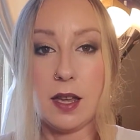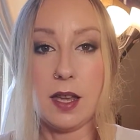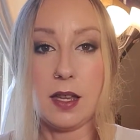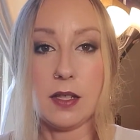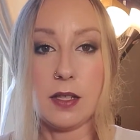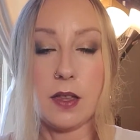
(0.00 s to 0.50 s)

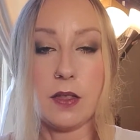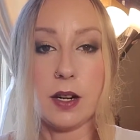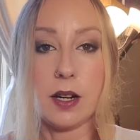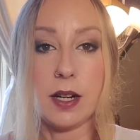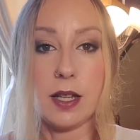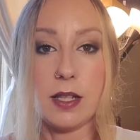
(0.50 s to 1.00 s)
and
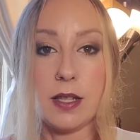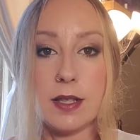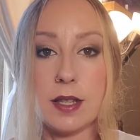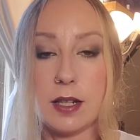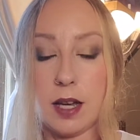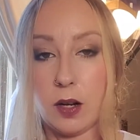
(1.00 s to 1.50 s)
there
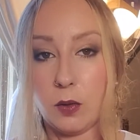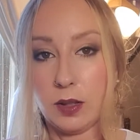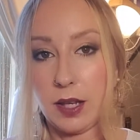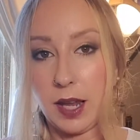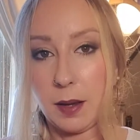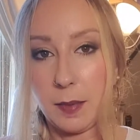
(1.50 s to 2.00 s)
is not
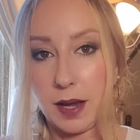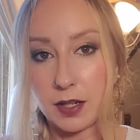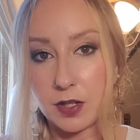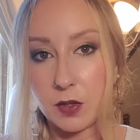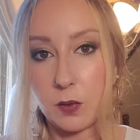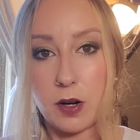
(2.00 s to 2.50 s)
only a MAC
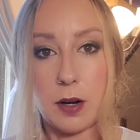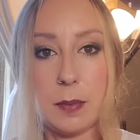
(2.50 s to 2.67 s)
store,